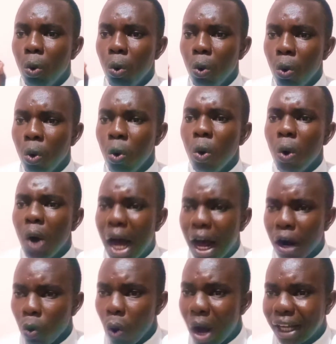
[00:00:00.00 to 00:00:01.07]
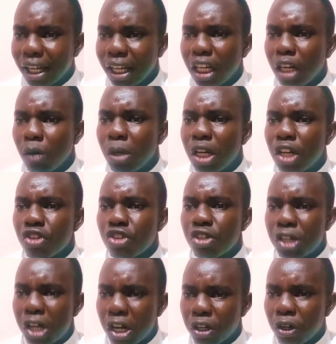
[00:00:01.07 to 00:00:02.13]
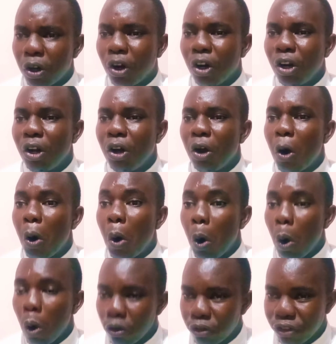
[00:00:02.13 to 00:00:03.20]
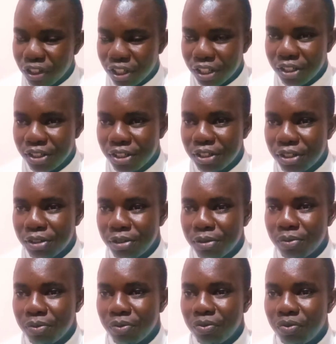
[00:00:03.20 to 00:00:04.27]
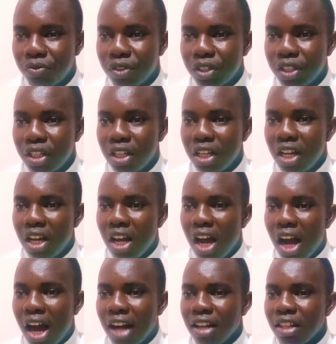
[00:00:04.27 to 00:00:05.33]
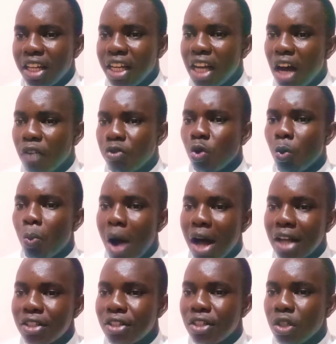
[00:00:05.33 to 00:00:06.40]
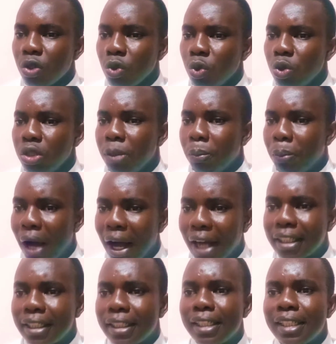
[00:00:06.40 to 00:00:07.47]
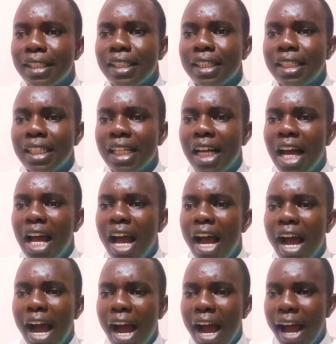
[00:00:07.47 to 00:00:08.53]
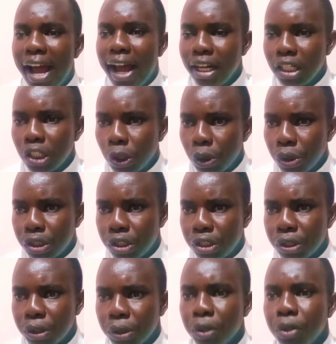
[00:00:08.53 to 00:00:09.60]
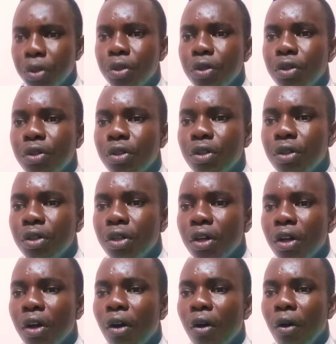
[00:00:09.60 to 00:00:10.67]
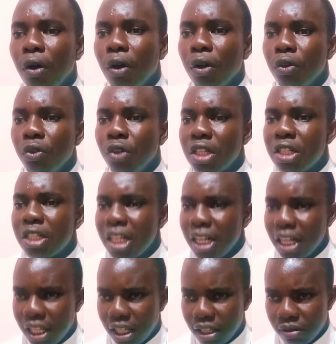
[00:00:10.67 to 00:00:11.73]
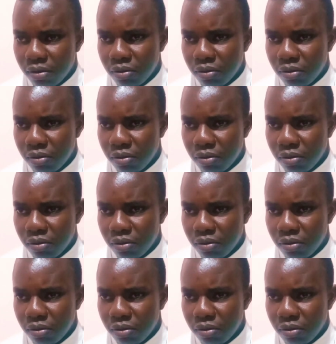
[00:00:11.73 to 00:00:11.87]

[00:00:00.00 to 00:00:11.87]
who are working in ministerial offices and they have to pass through the park and go to the city.